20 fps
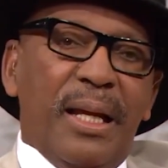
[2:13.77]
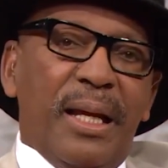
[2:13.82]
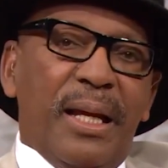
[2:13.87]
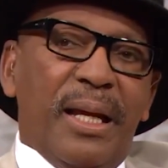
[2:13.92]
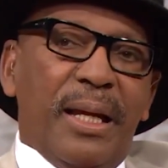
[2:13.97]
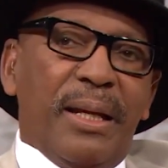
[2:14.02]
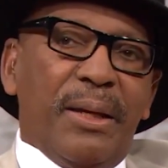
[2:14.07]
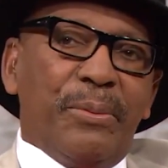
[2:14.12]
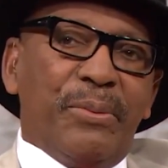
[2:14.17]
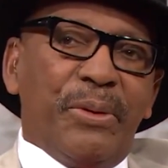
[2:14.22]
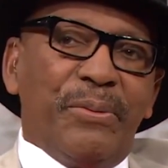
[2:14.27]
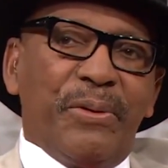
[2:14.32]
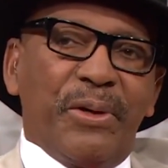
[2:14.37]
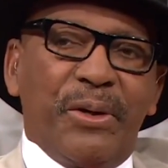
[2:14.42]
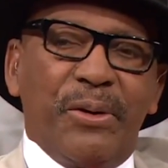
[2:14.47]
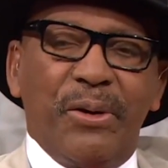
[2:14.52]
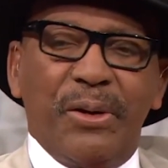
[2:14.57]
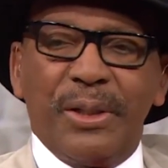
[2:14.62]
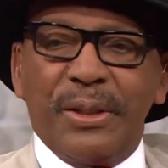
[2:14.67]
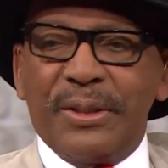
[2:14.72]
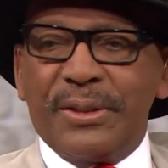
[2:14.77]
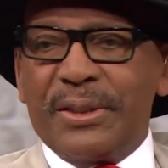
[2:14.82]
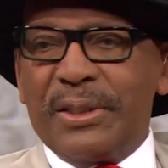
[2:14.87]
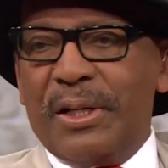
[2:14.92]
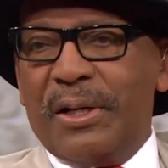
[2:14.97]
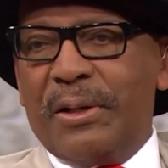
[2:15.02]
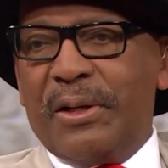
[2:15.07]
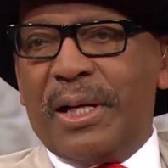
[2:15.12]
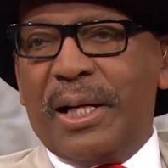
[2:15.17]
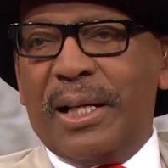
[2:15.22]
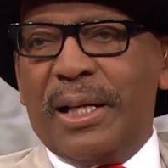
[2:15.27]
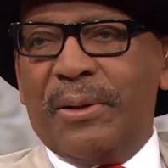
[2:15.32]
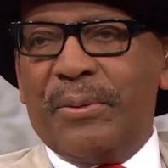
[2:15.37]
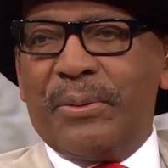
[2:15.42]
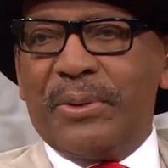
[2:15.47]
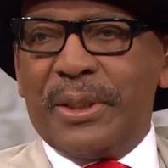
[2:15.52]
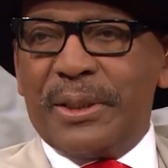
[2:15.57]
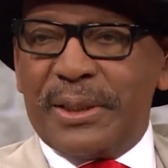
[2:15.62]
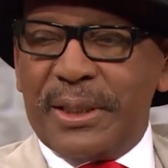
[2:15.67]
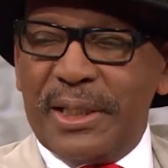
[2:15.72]
And we recorded a song called I
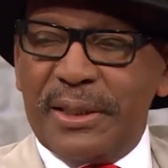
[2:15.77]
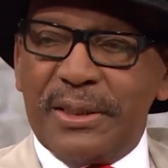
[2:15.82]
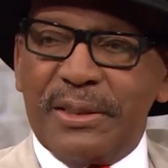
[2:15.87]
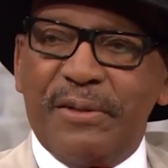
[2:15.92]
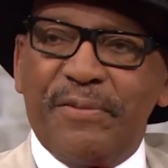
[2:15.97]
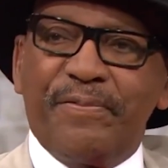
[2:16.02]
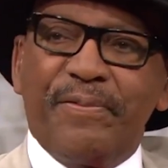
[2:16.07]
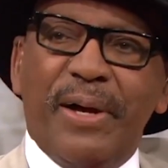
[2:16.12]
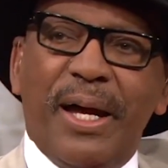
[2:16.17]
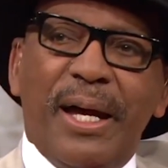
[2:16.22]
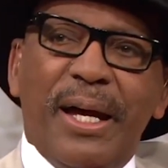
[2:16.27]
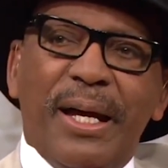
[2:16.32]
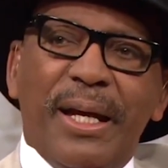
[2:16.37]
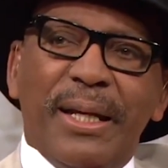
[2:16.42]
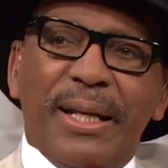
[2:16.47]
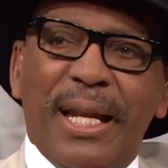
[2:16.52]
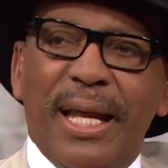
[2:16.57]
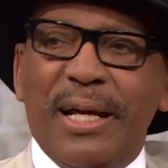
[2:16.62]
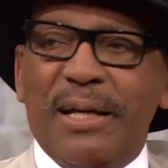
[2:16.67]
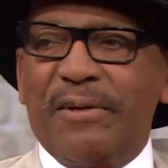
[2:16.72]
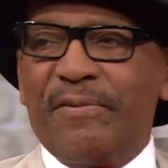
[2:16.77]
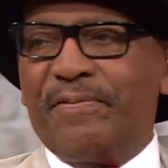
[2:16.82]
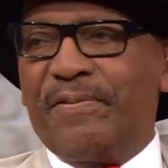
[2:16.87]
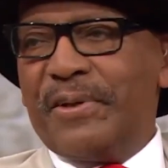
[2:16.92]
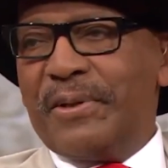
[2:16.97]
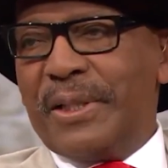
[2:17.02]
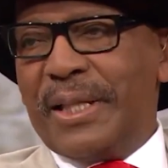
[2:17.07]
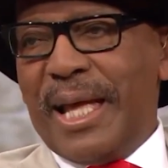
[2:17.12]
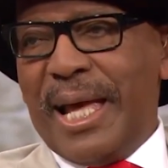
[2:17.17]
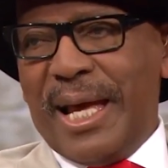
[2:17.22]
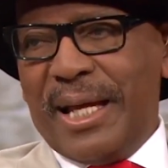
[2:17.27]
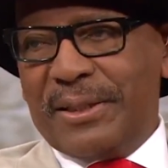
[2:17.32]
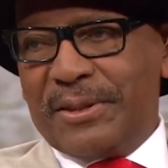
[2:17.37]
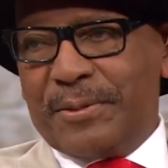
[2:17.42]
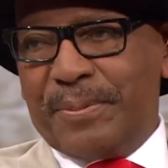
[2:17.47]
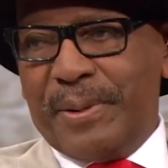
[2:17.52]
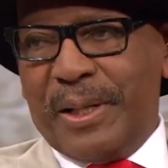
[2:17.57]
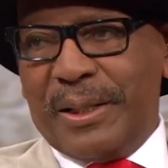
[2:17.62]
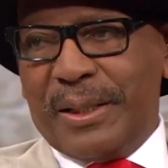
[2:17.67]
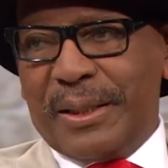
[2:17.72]
Want to Testify and I Can Feel the
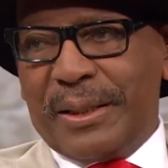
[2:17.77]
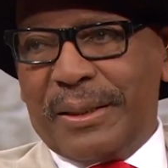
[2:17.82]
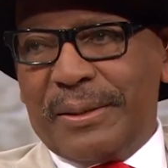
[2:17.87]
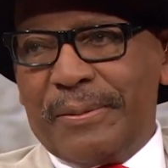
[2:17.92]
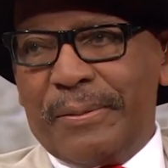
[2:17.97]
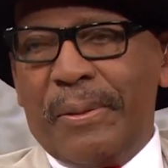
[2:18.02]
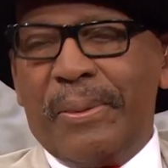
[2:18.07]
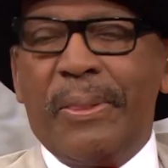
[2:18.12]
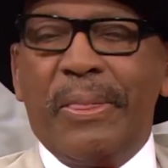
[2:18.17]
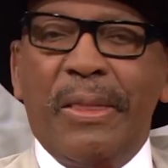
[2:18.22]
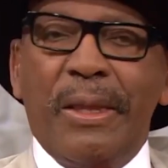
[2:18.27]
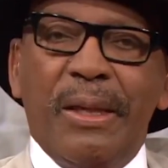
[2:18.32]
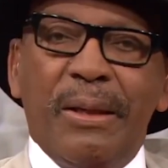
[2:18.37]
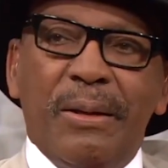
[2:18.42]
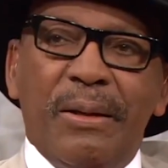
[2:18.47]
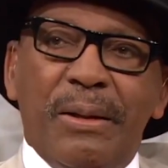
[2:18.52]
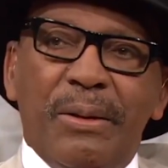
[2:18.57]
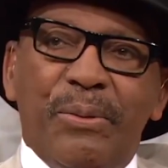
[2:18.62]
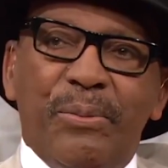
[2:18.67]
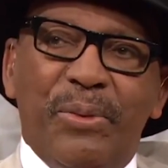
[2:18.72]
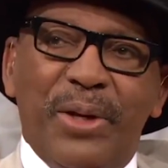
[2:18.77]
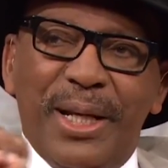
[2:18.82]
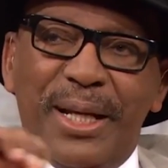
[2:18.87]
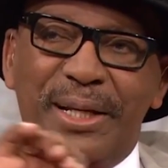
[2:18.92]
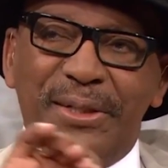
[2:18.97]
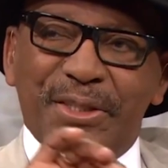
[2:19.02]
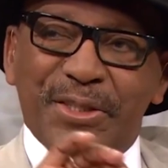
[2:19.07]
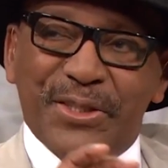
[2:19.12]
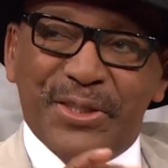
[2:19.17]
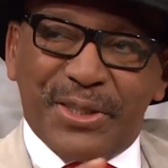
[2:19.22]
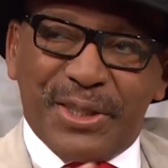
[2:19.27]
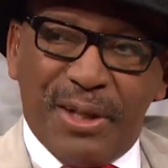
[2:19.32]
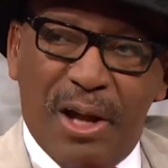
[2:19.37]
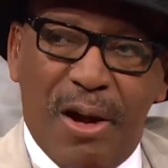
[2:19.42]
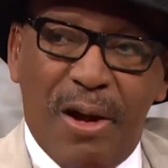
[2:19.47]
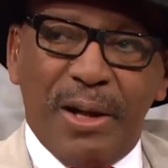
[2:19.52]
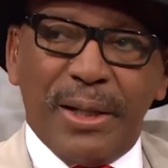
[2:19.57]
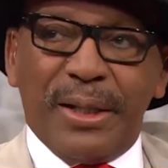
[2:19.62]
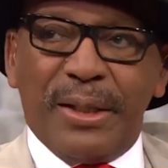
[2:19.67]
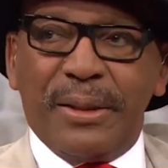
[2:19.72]
Ice Melting. We had
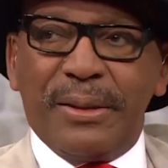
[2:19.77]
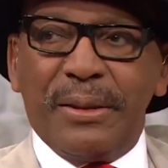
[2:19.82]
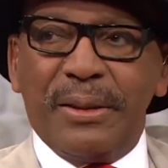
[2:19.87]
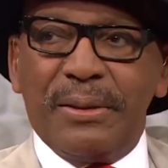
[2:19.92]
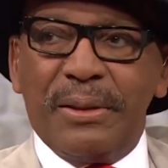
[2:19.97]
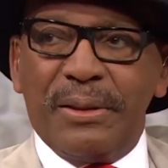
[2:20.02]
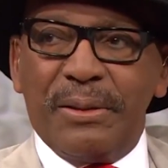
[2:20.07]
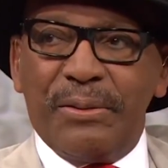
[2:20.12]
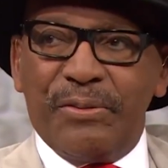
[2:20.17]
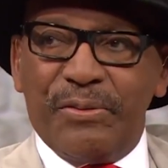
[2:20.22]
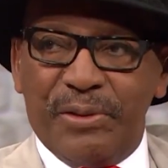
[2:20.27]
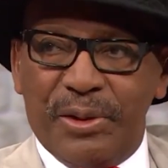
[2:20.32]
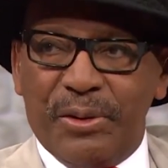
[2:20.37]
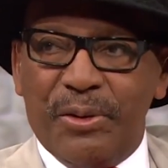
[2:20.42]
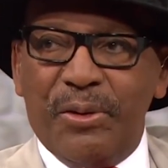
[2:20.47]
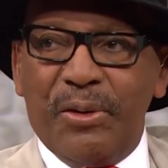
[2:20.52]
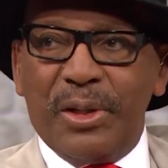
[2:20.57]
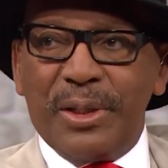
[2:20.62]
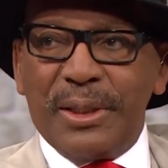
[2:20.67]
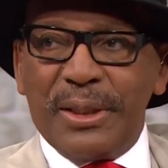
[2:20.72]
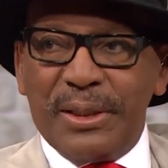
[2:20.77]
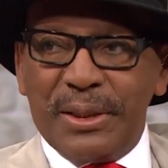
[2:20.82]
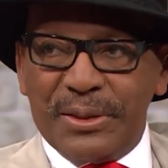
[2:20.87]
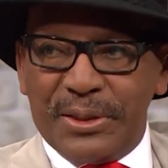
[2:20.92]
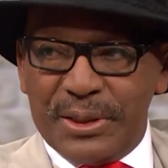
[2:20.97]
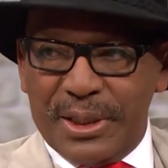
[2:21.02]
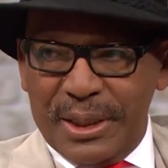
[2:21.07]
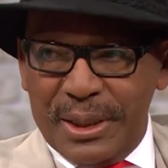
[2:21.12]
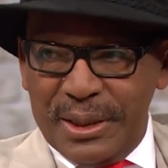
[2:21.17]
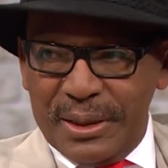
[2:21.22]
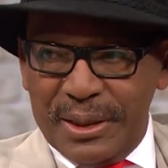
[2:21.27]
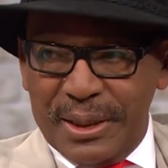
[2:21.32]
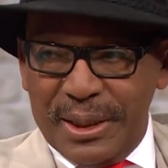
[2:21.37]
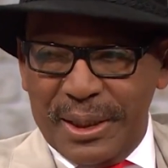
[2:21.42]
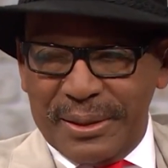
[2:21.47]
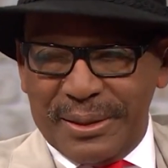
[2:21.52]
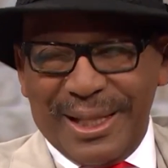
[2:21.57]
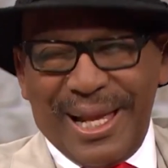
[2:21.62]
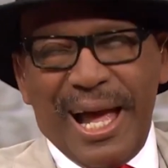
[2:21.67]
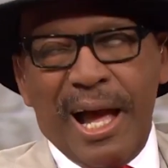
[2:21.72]
started recording the,
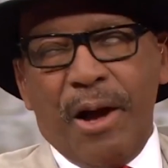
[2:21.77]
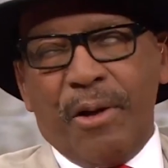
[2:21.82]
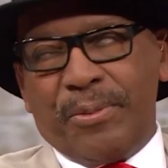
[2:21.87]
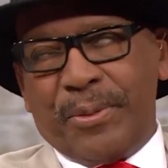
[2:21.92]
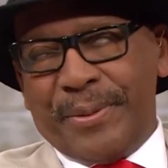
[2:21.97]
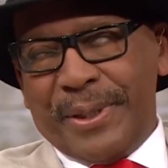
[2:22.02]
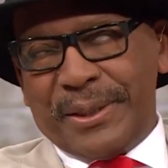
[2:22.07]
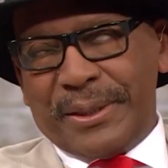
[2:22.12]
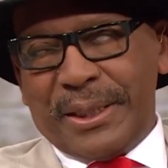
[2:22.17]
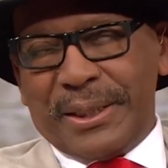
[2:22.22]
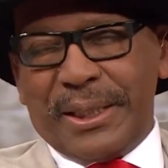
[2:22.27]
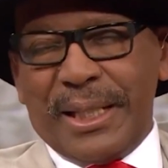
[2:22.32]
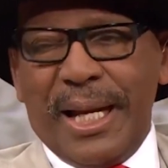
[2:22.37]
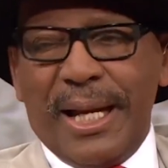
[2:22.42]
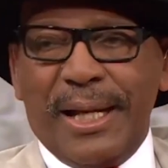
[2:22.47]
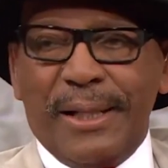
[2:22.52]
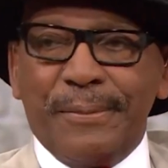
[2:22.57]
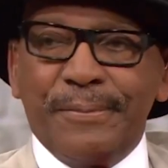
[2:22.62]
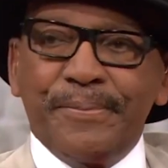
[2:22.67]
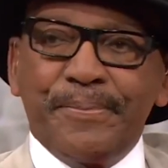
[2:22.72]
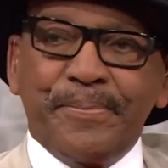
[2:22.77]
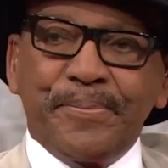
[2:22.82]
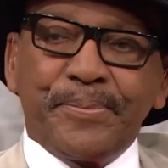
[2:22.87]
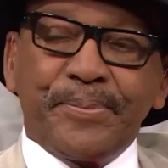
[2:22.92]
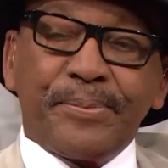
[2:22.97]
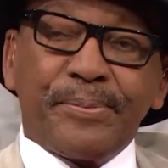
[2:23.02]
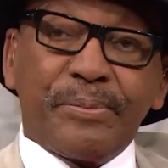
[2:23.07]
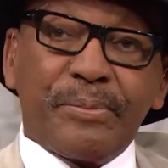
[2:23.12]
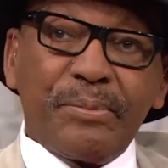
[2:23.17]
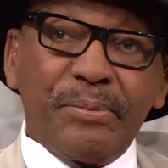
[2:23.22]
the, the album at the time. Mm -hmm.